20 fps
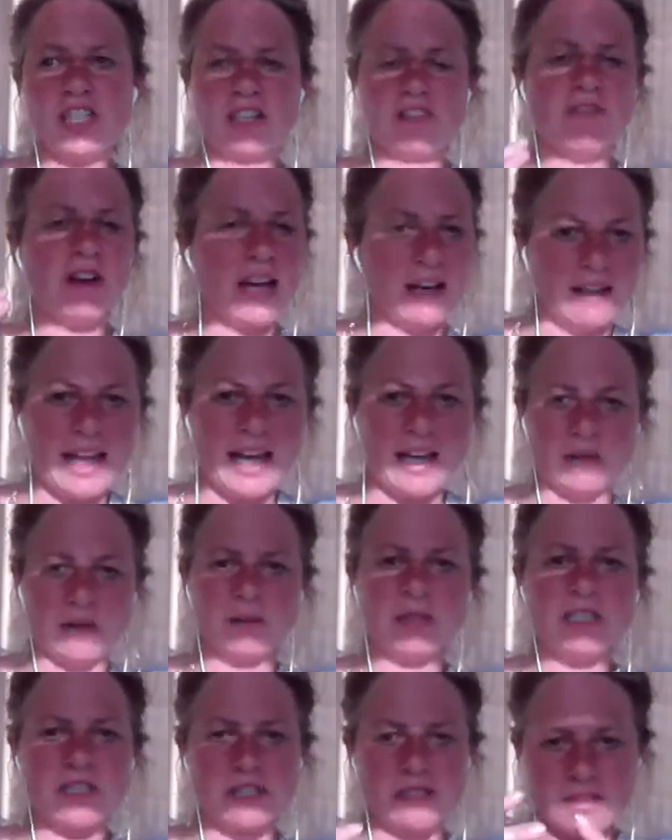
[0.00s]
around
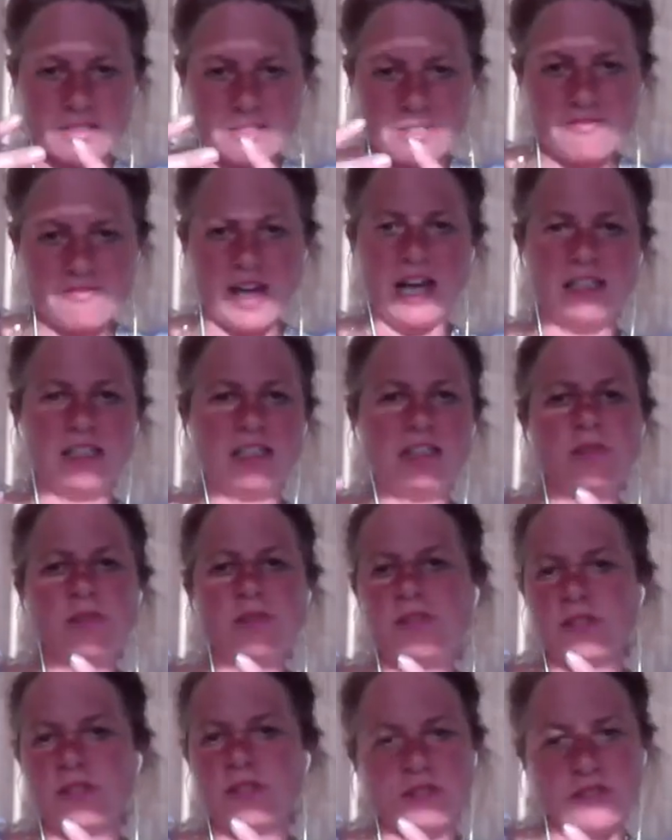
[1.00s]
language and
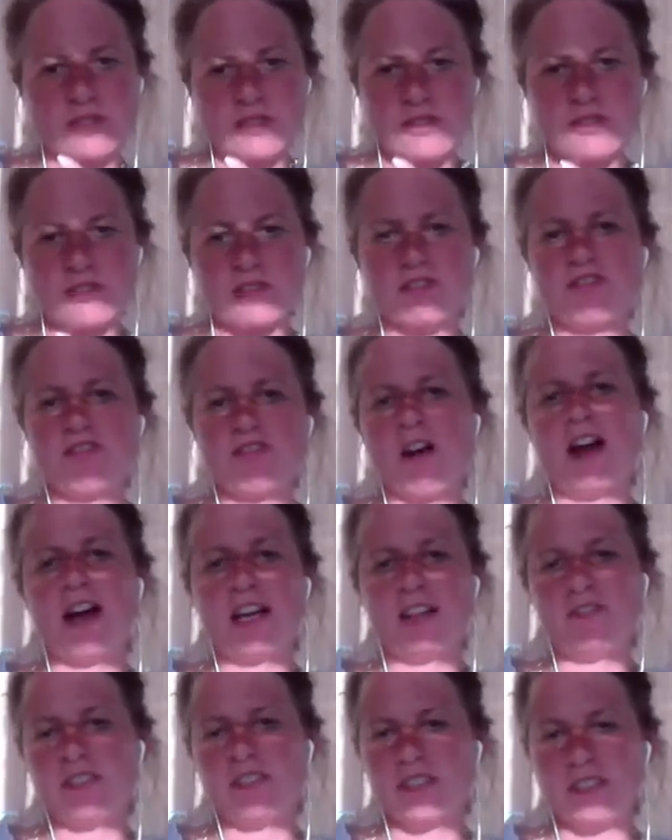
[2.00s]
values and
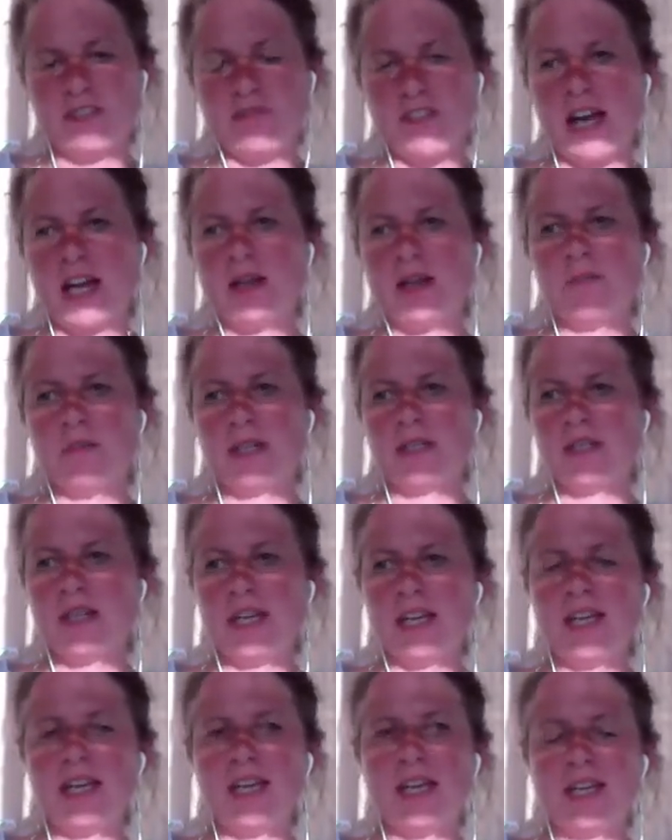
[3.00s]
drive and development.
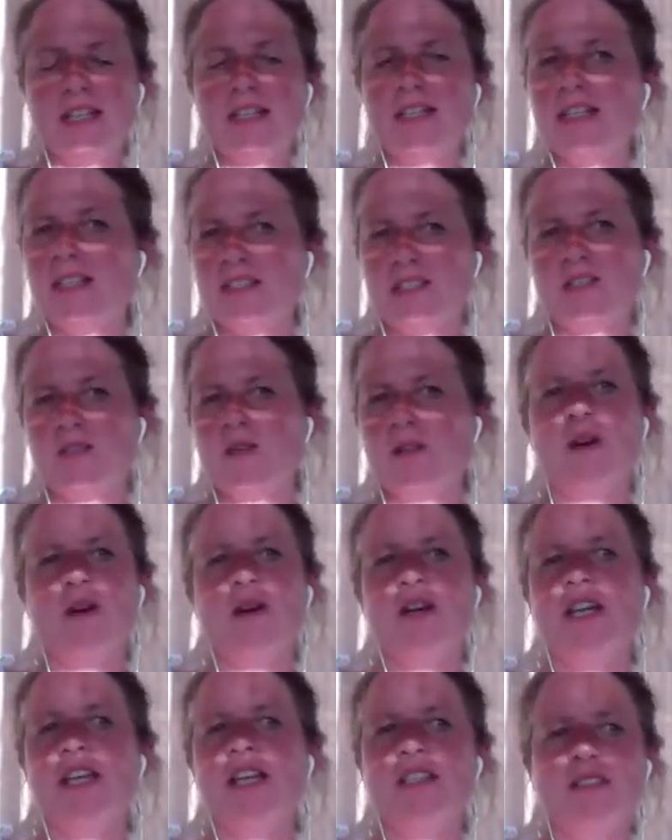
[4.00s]

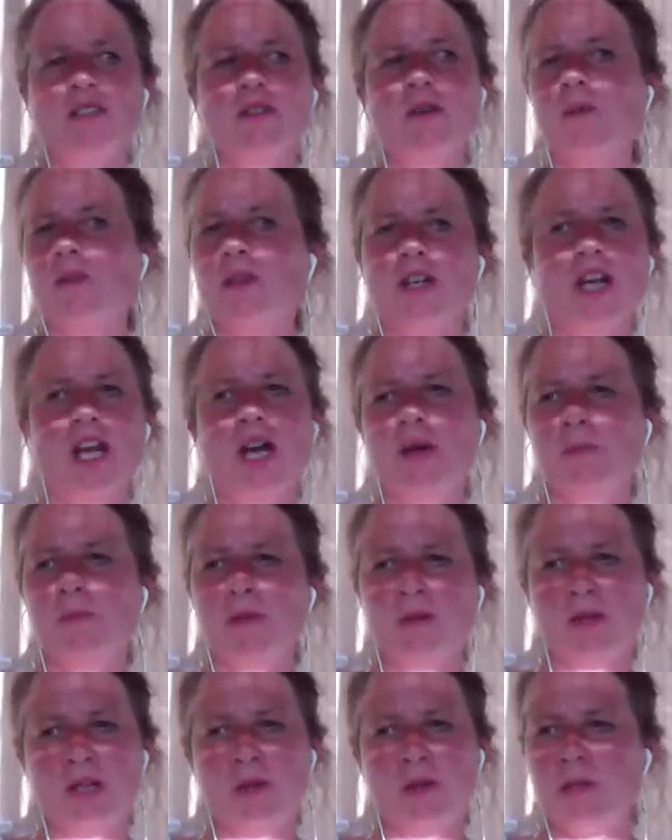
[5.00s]
It's not the
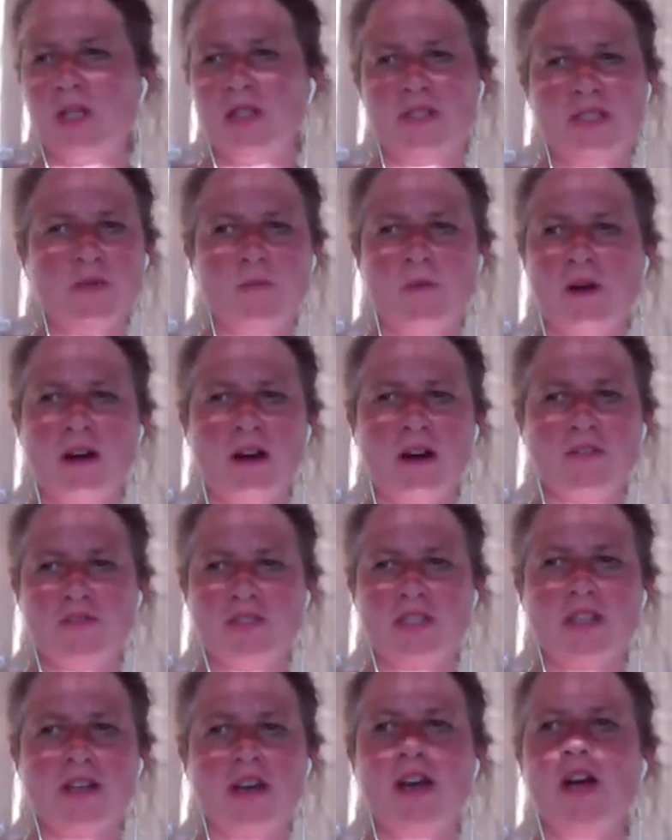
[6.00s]
global community. We're
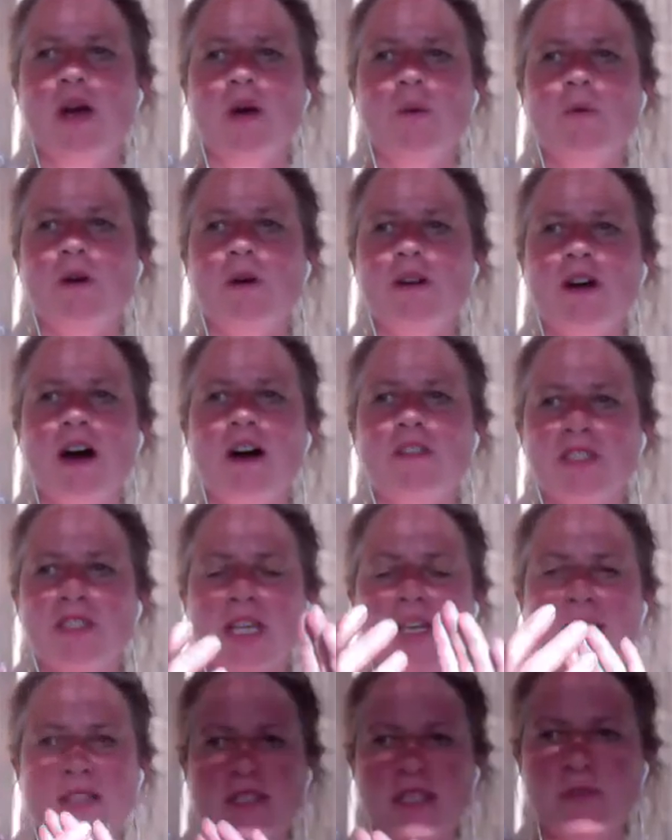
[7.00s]
after
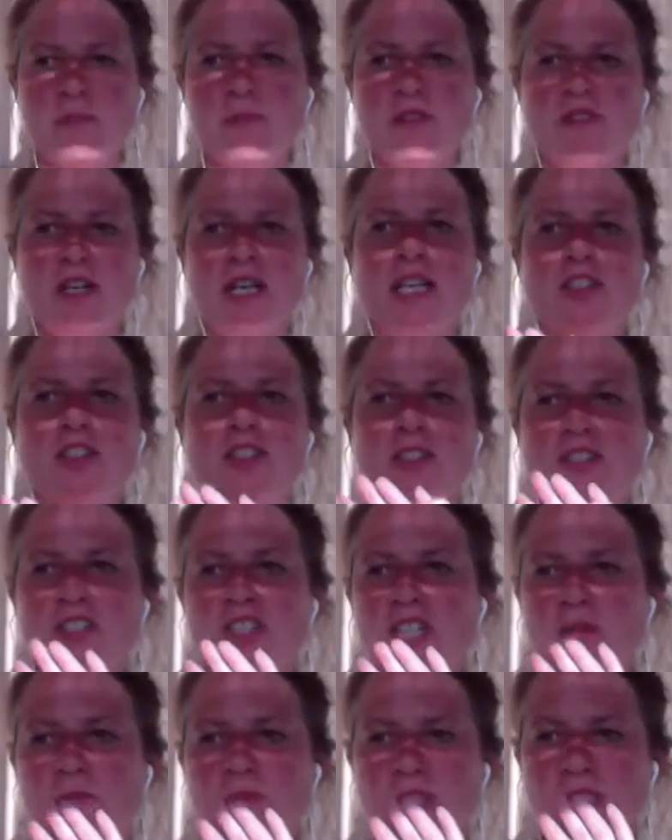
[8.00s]
intimate
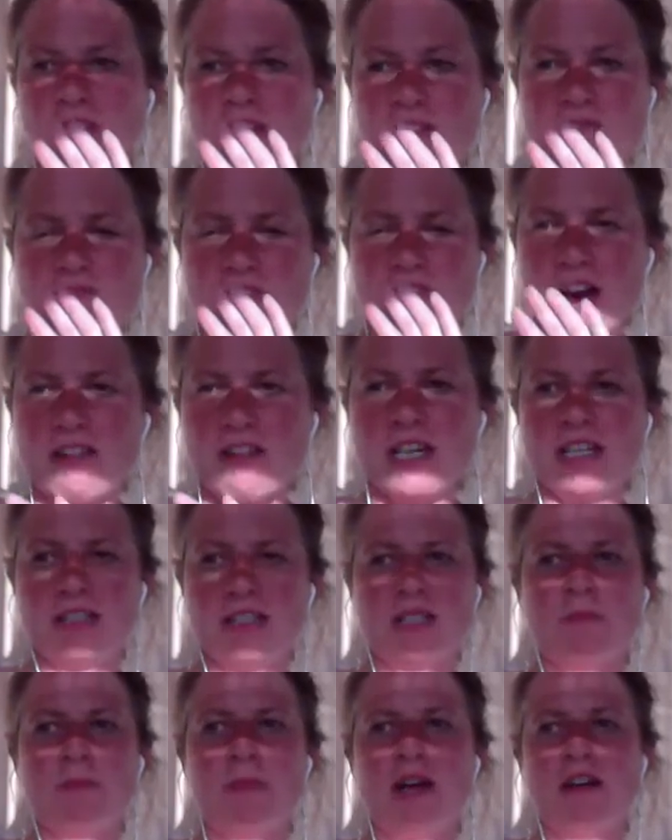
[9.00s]
relationships that are very
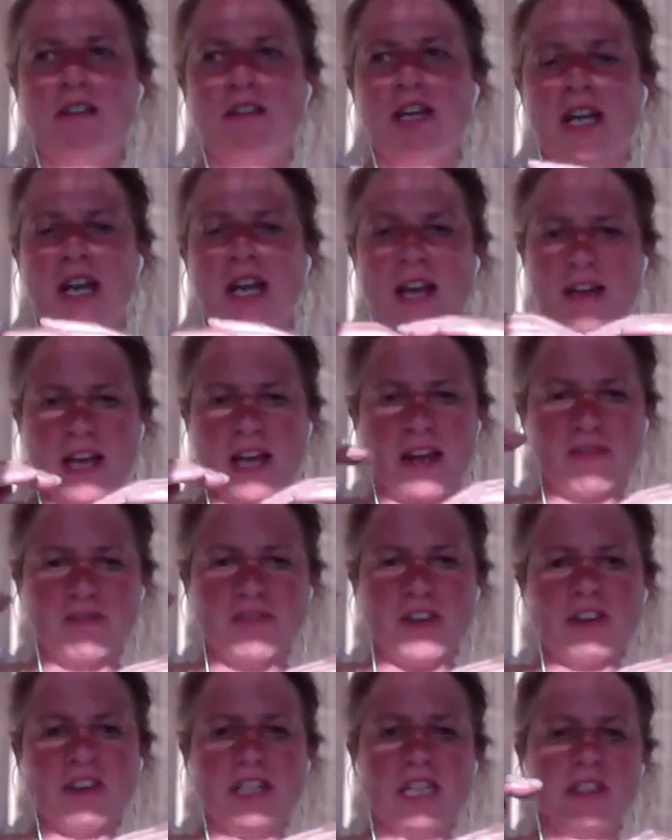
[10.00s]
inspiring and have
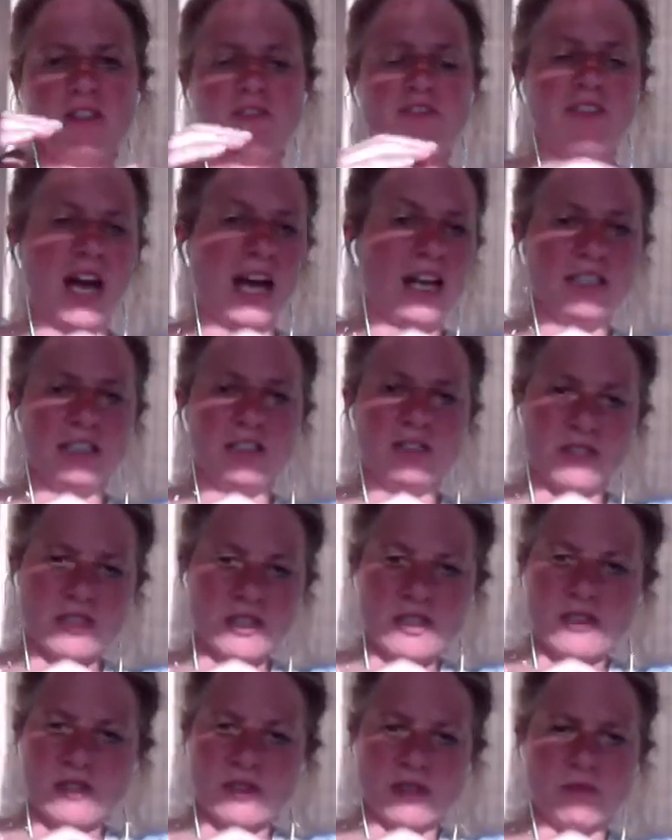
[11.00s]
very good values
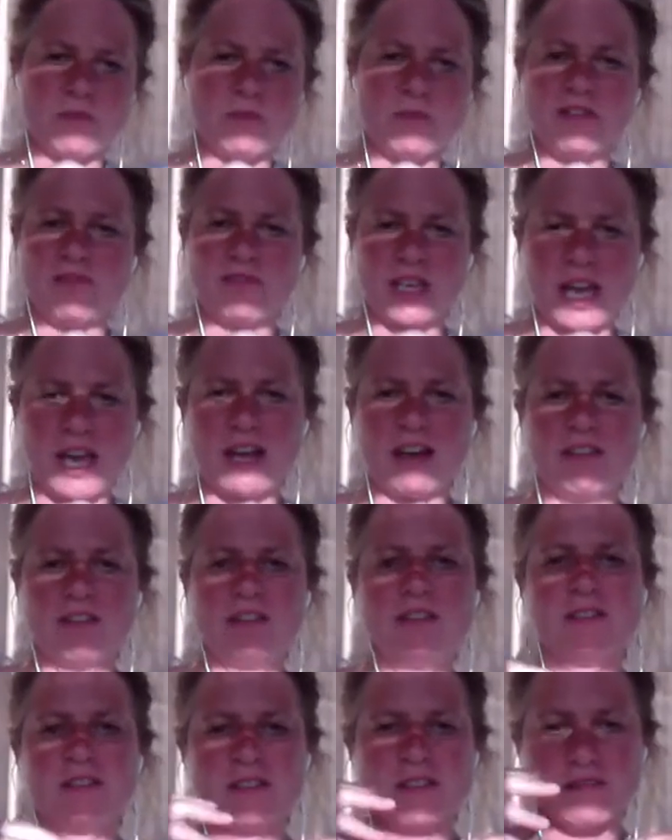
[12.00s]
to them of care
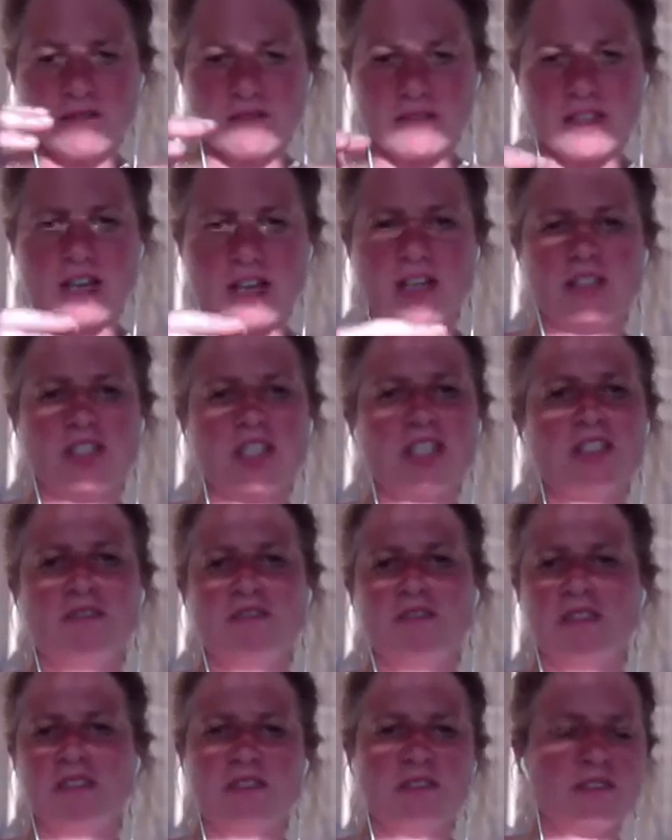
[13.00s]
and
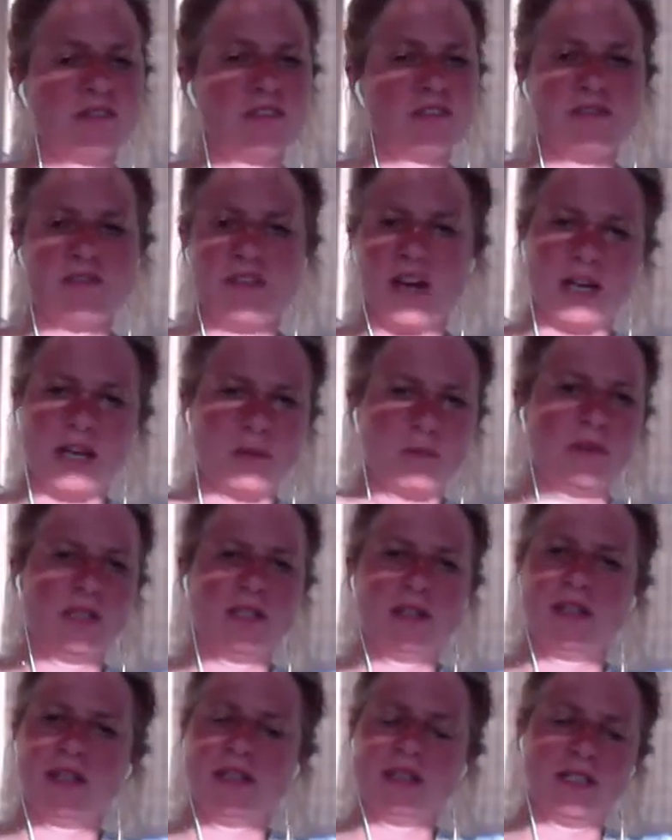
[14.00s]
nurture and development and